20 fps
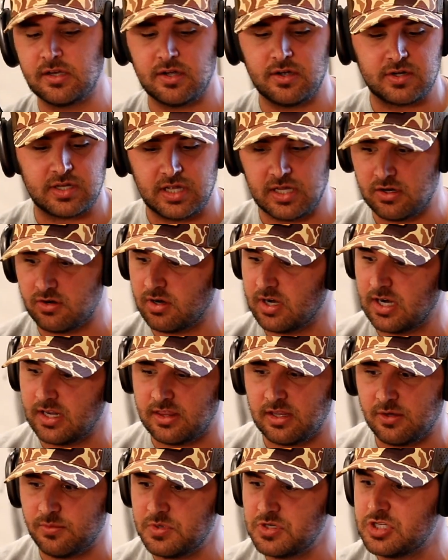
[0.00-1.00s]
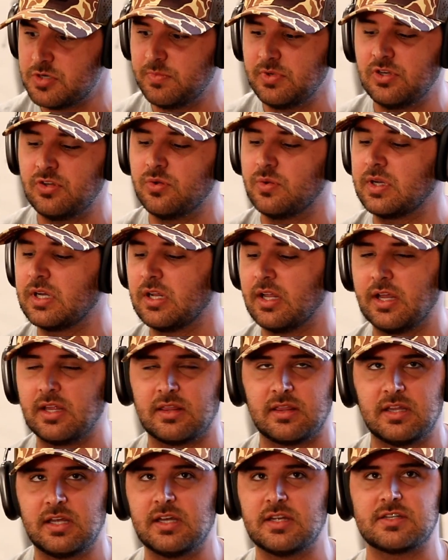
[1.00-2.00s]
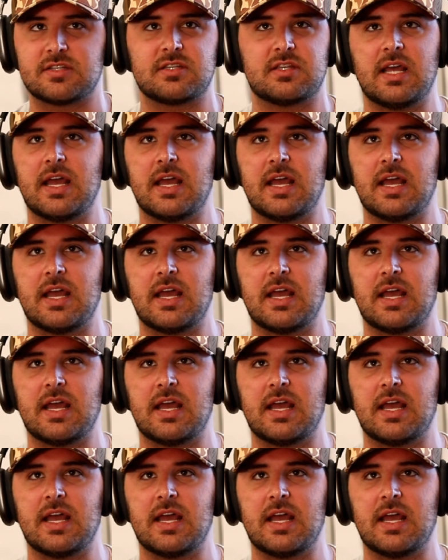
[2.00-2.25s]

okay, great, I think we should be doing it like this,